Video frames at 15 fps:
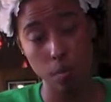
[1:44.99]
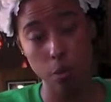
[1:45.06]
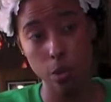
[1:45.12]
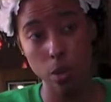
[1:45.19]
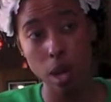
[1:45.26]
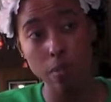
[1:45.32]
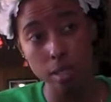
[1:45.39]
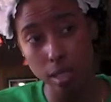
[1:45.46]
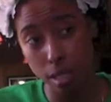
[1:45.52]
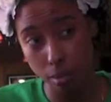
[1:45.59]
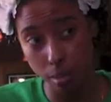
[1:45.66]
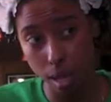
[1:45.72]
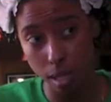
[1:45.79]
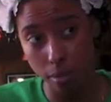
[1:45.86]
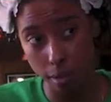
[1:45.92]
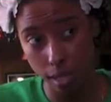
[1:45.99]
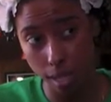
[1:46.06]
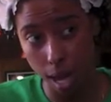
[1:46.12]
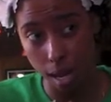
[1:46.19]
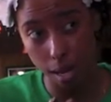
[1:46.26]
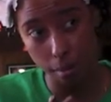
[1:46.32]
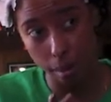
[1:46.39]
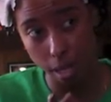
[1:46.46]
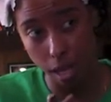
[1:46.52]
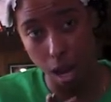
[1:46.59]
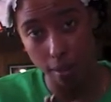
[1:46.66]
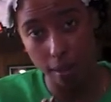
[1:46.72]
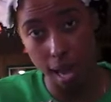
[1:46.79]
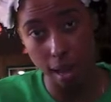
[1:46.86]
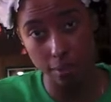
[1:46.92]
So every six months I've decided I'm gonna take
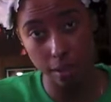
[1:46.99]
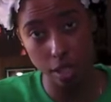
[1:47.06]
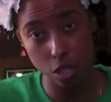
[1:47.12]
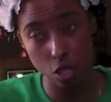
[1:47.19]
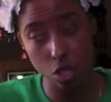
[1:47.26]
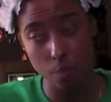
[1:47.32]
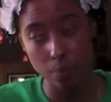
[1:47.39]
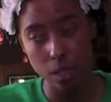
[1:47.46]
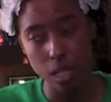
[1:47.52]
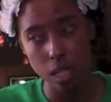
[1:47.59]
off a half inch.